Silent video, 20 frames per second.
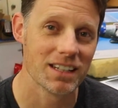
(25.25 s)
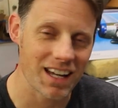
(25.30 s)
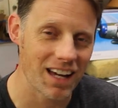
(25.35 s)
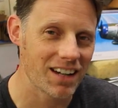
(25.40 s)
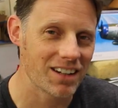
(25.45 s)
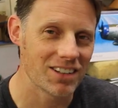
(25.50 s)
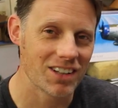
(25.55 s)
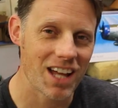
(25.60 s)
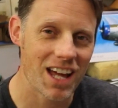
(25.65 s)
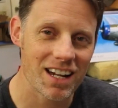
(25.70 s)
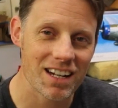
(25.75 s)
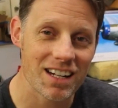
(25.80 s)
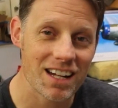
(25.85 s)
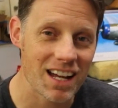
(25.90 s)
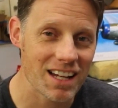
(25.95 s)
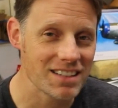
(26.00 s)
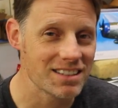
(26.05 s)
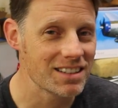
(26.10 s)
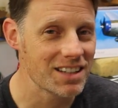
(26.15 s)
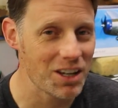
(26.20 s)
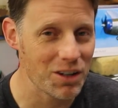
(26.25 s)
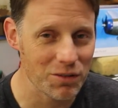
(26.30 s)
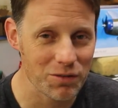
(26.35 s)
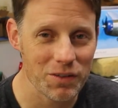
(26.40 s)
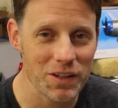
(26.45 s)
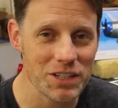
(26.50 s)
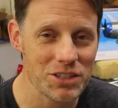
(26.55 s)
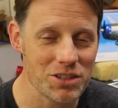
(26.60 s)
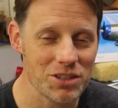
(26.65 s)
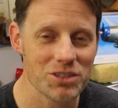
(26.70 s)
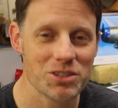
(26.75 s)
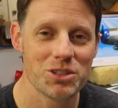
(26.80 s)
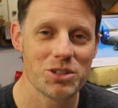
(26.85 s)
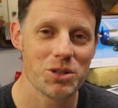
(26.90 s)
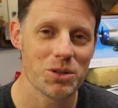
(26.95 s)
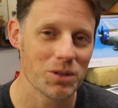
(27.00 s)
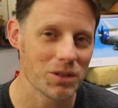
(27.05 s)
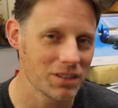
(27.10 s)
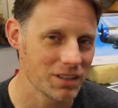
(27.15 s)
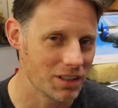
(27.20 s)
Got a lot of nice scale features
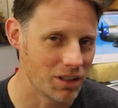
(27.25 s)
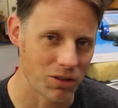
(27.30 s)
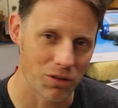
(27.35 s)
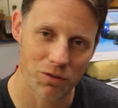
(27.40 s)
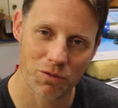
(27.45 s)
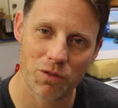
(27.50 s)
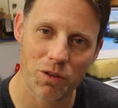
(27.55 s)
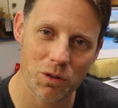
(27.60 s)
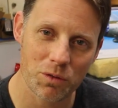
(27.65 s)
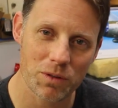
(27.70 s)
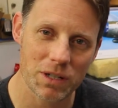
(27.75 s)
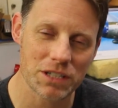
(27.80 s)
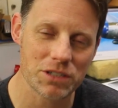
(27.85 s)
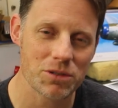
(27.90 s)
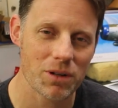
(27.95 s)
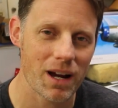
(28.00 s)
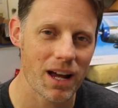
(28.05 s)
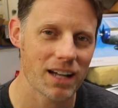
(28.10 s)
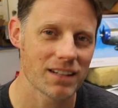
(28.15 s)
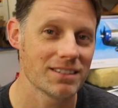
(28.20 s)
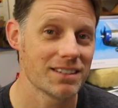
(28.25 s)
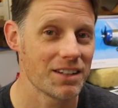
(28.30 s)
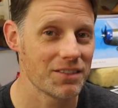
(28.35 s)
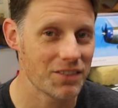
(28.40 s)
to it, you know, full retracts.